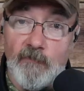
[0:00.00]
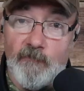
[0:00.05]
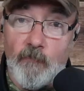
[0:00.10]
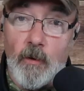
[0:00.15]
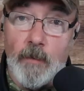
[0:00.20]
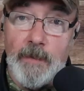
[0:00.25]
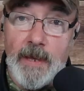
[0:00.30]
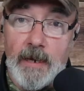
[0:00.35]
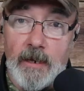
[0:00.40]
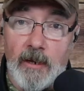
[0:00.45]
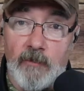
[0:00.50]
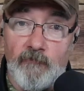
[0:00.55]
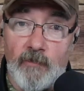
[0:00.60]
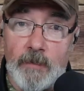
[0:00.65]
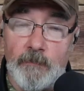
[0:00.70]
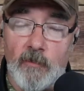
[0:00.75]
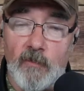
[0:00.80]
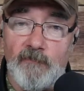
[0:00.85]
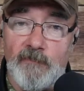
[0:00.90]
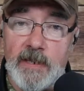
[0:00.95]
format on
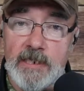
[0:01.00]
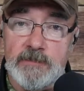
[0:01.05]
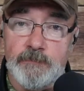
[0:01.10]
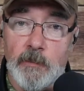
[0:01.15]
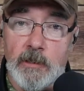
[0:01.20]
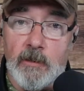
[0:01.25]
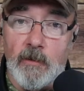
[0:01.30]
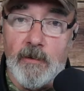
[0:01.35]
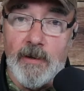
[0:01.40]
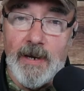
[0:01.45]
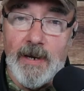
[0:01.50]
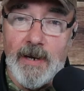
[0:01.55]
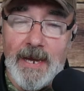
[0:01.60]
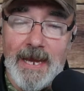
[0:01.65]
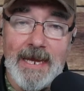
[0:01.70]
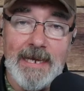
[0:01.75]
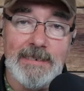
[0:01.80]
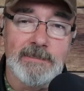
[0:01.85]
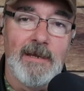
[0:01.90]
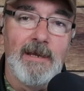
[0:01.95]
Rumble, Facebook, or
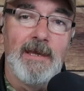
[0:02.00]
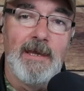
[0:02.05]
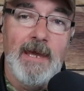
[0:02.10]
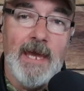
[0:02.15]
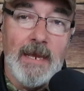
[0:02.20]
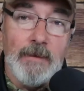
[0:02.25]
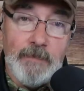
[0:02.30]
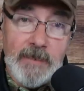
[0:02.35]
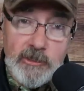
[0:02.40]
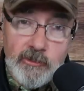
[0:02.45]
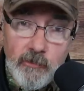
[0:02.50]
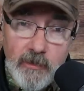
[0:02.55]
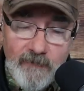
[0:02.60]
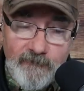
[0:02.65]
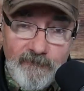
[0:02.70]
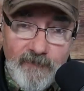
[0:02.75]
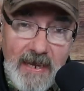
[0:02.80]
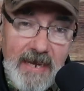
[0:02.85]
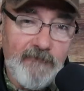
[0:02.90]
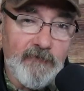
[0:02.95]
X. And be sure to
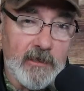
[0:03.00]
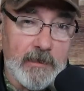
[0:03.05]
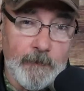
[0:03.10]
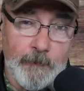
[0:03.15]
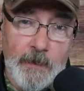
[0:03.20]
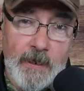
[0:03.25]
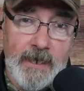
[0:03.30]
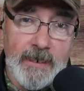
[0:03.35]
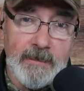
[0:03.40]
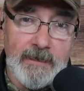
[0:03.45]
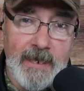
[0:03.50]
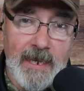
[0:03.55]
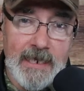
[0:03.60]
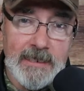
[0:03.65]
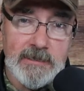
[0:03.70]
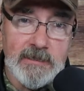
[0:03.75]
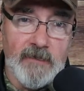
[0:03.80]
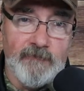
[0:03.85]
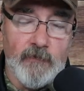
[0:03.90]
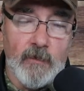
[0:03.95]
favorite the
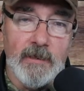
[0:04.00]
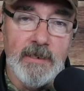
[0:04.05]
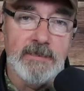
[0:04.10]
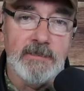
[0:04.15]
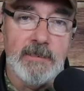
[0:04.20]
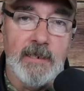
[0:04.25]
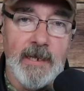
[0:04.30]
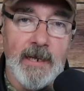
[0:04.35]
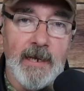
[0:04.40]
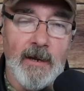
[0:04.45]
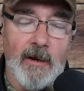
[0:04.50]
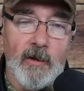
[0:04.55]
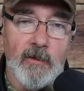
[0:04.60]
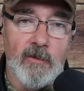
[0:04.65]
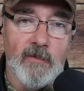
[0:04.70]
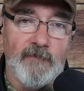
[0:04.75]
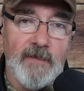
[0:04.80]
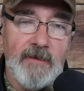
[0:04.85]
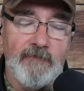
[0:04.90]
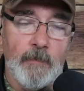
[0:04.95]
podcast if you're listening on
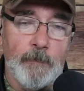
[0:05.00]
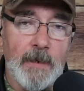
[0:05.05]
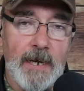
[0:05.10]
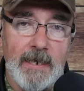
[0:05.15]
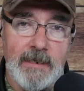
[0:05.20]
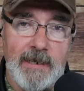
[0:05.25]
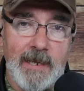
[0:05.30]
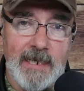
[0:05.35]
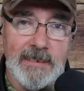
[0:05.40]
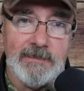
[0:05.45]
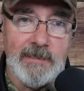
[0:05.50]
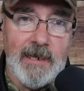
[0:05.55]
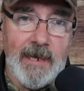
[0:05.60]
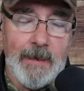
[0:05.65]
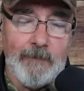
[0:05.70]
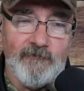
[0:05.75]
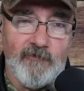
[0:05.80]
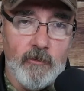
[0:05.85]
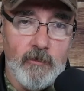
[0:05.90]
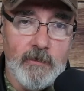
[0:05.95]
your favorite podcasting
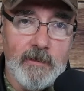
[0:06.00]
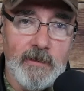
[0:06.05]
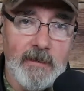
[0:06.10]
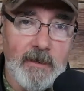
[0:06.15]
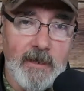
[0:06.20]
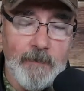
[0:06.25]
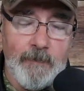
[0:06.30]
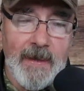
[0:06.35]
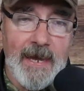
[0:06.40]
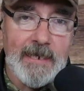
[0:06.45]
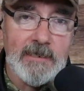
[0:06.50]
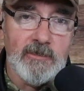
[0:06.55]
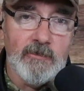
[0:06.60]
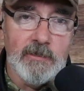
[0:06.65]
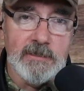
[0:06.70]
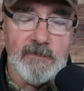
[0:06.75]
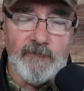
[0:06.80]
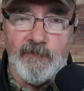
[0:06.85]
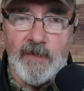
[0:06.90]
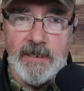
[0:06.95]
app so you can get back to
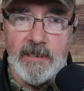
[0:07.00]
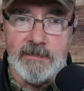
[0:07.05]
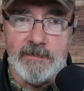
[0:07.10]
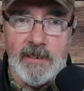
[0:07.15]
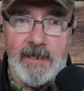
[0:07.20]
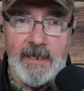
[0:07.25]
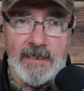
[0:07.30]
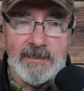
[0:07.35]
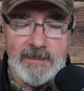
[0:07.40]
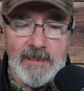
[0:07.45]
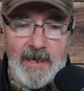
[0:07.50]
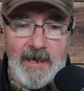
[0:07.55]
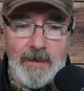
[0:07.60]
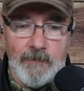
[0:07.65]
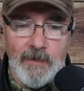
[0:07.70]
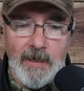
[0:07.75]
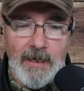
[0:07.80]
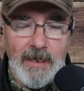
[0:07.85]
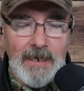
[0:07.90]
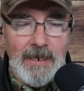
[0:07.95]
us and find us the next
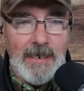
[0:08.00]
time.